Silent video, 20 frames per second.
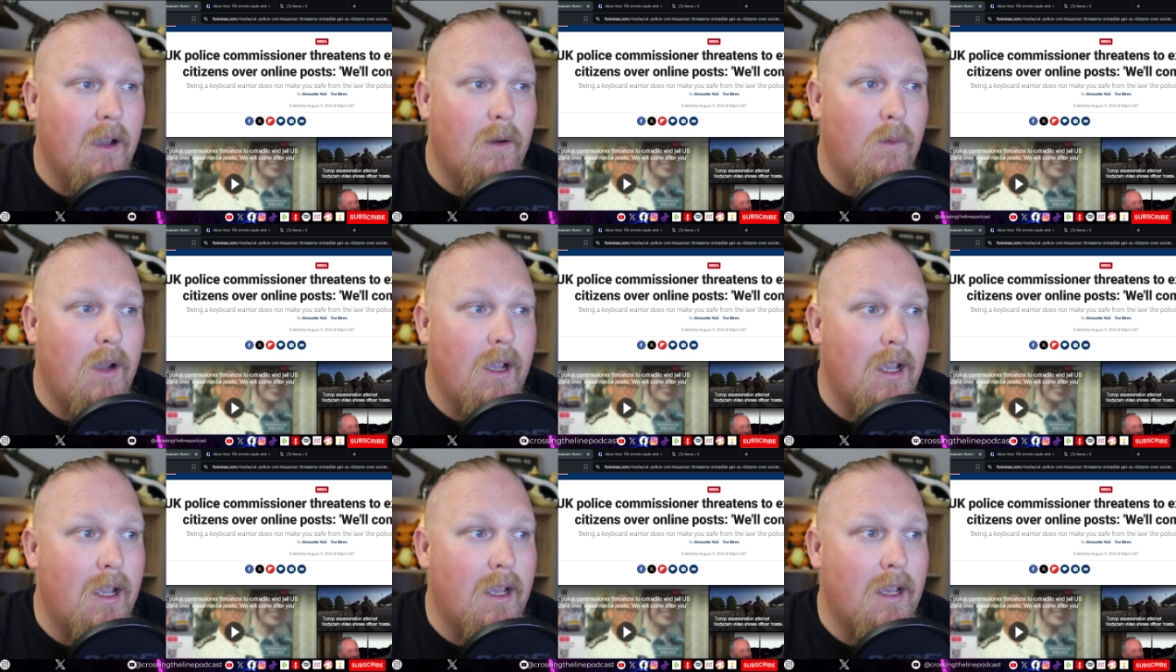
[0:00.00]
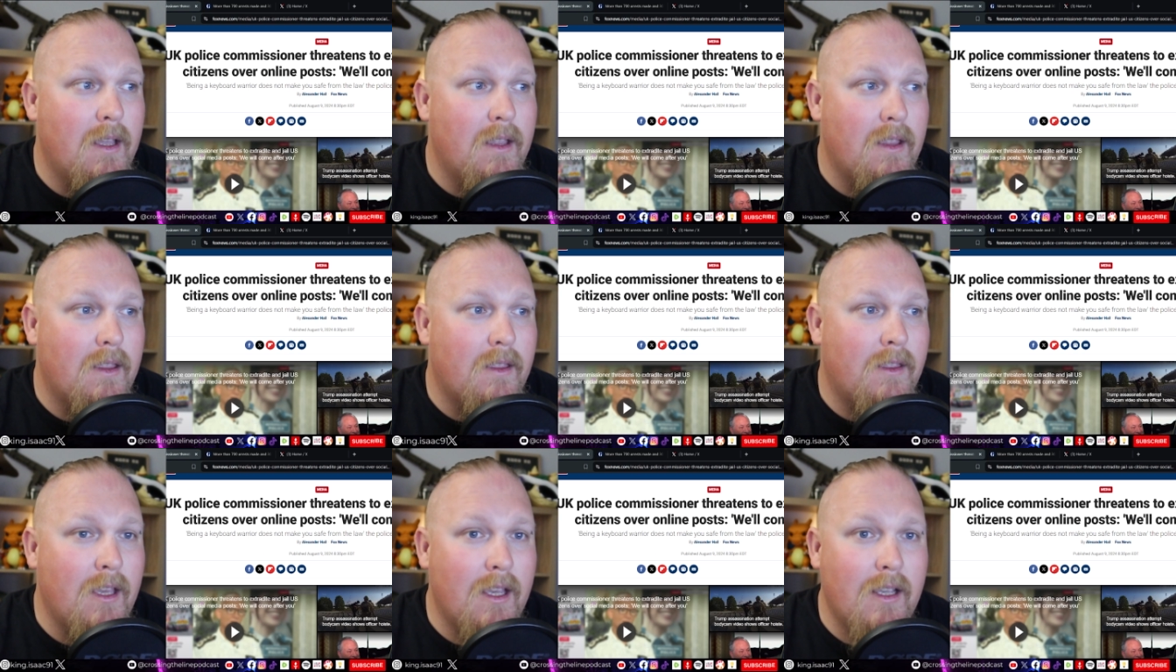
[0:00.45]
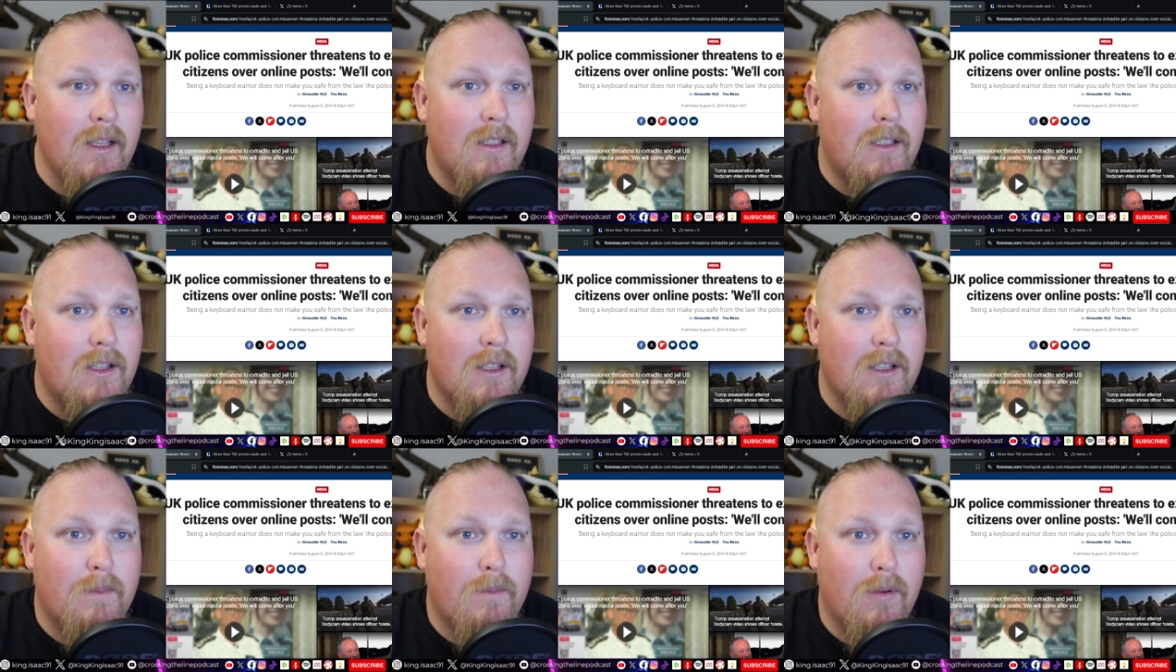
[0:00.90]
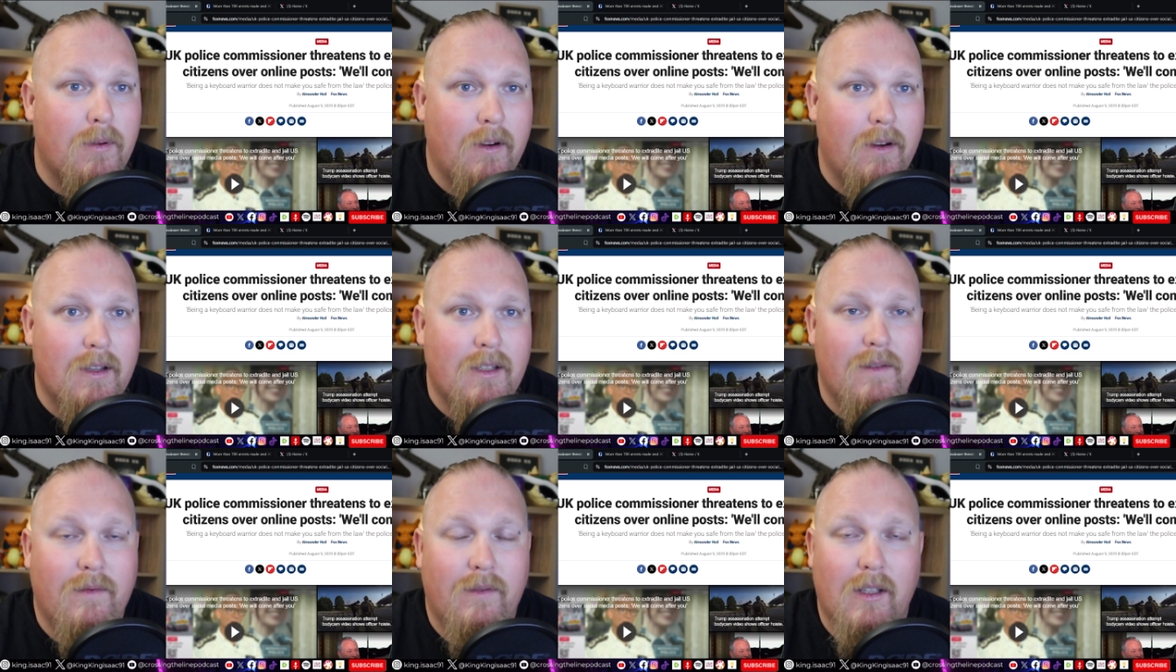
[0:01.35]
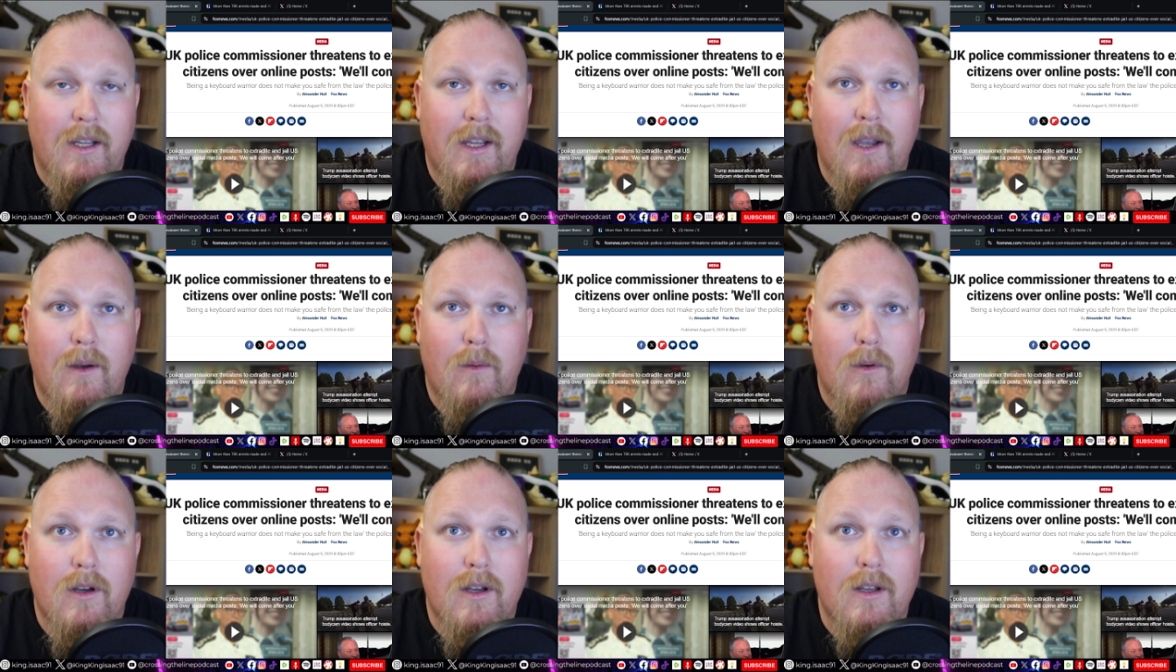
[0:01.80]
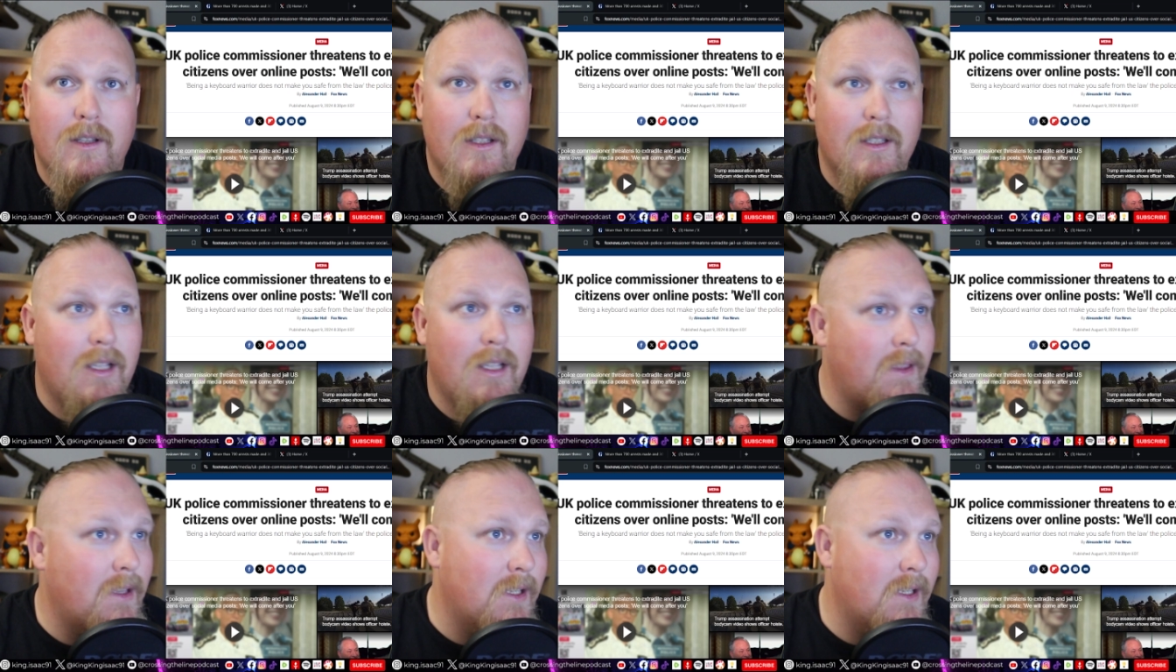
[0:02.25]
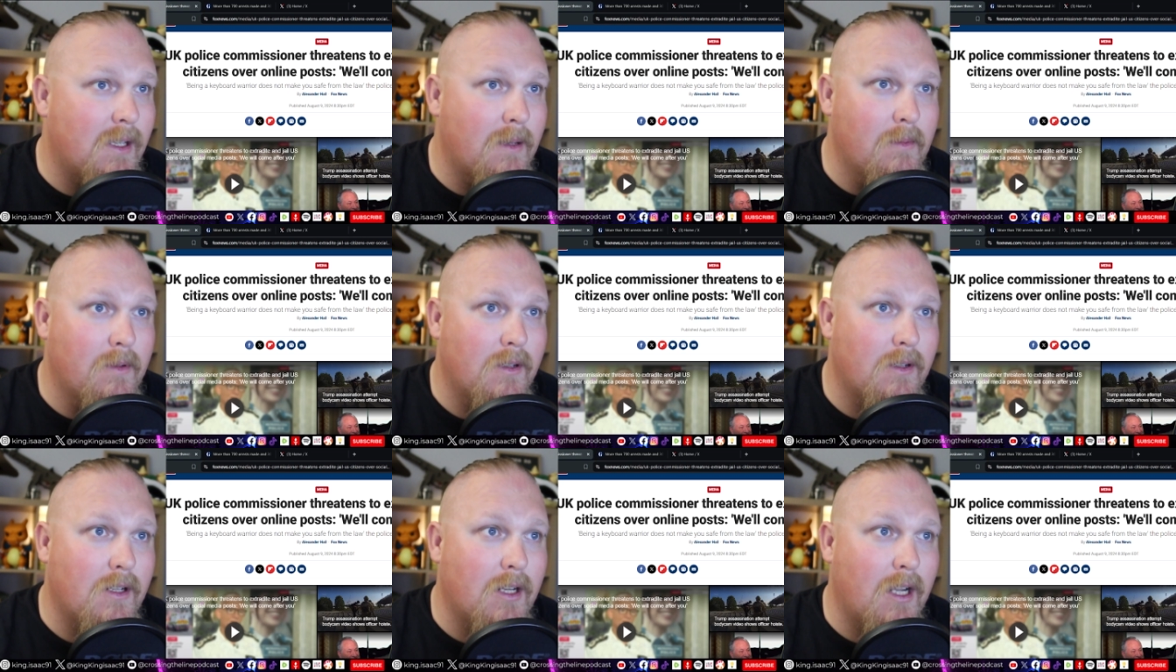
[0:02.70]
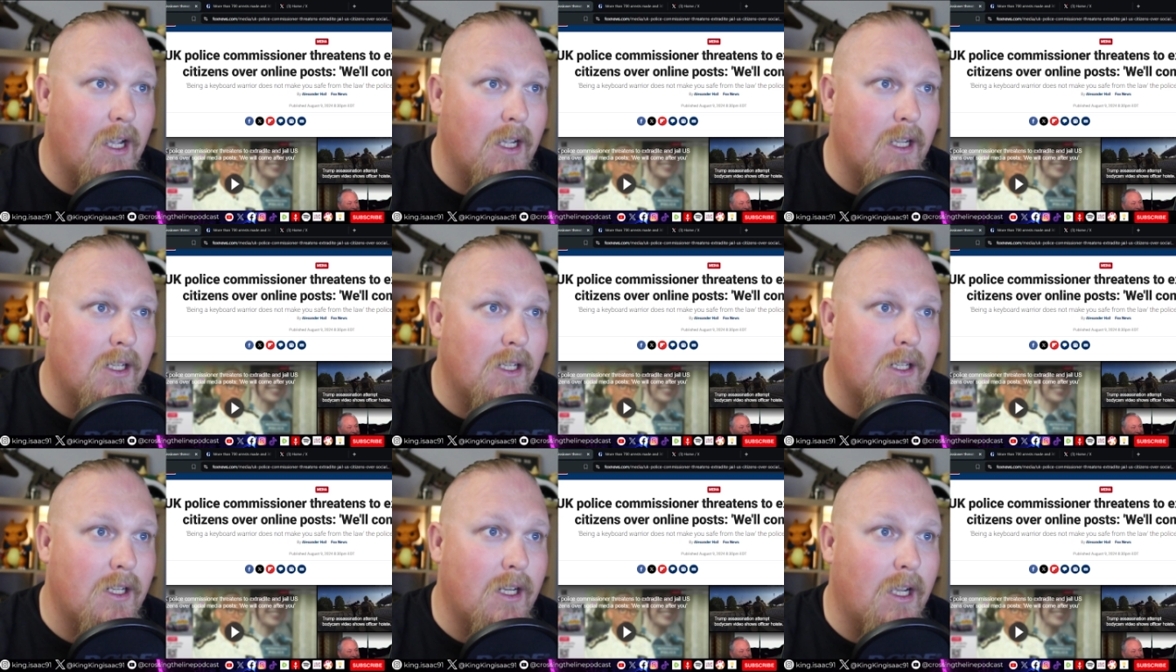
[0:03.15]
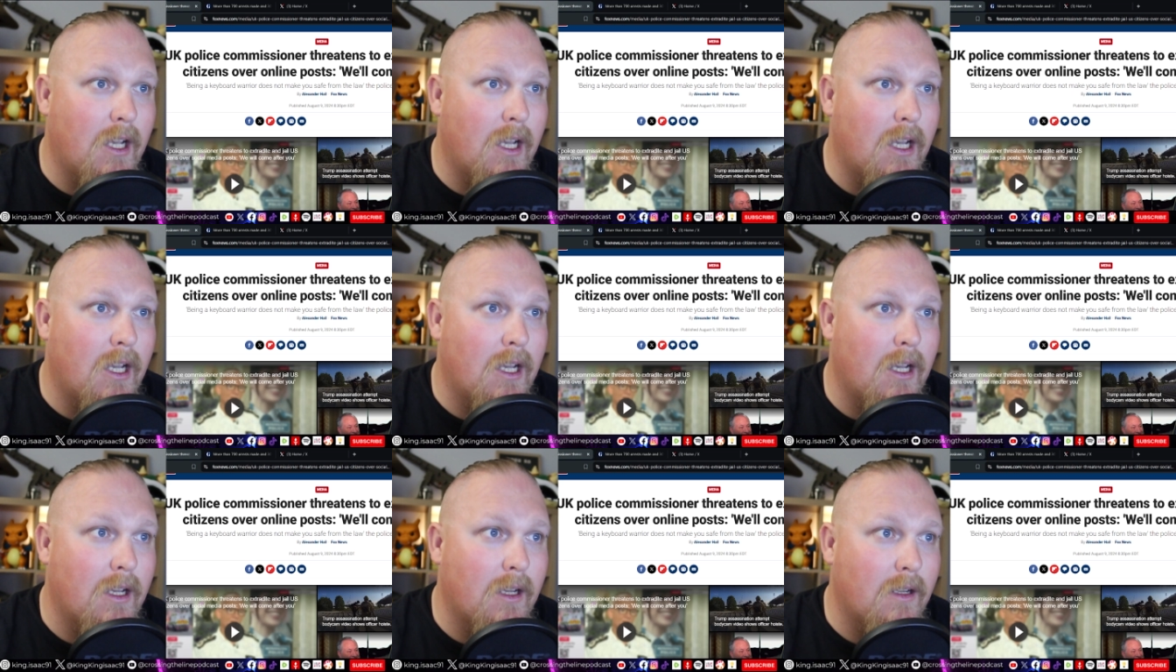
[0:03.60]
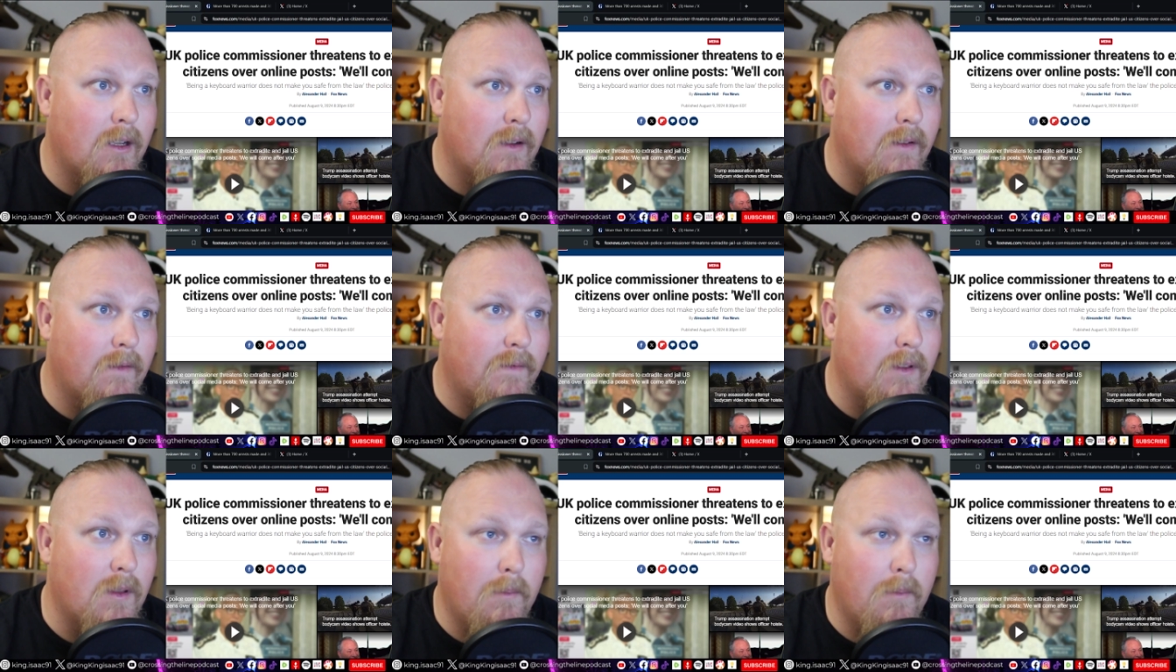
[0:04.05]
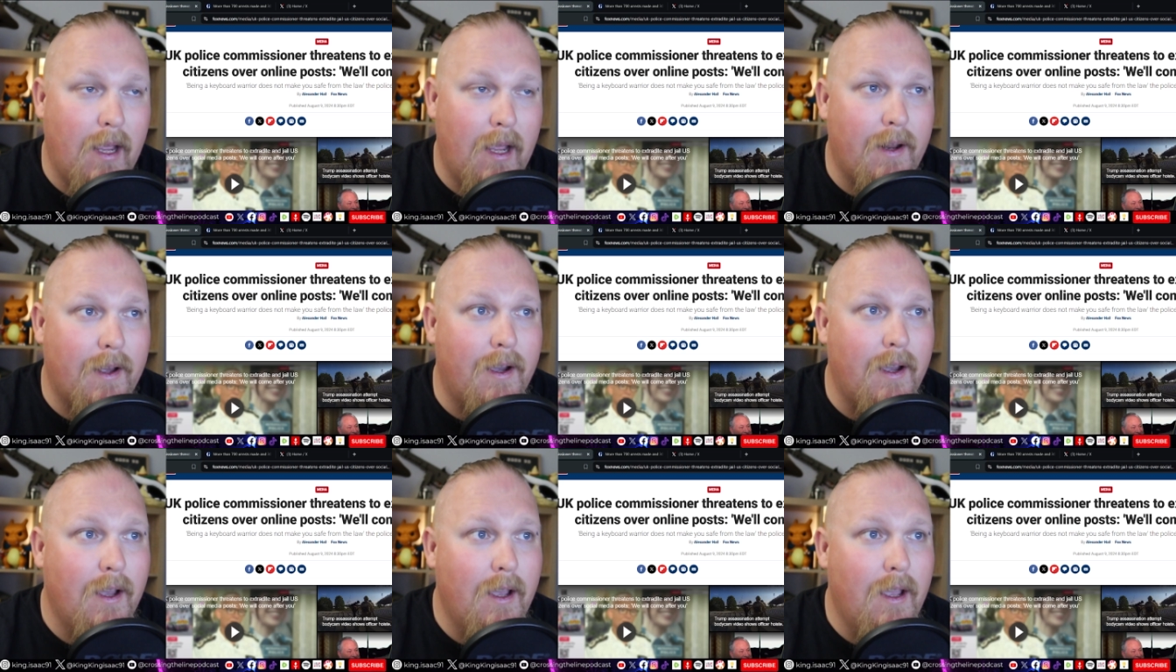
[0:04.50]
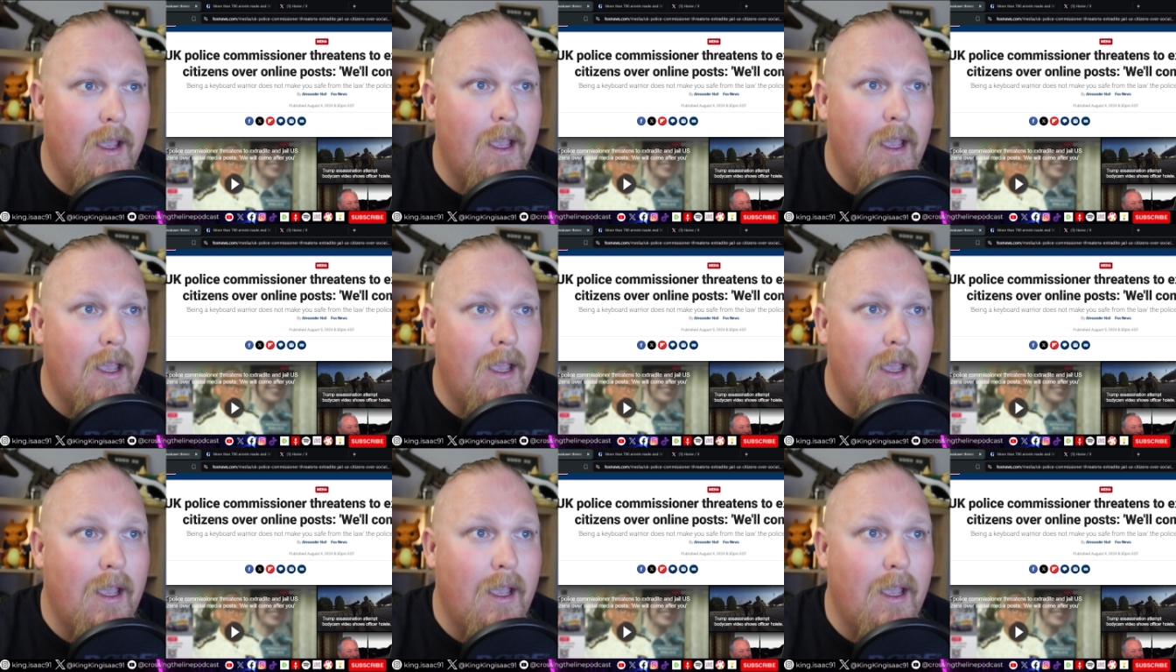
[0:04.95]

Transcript: where things just progressively get worse and nothing seems to change for the better,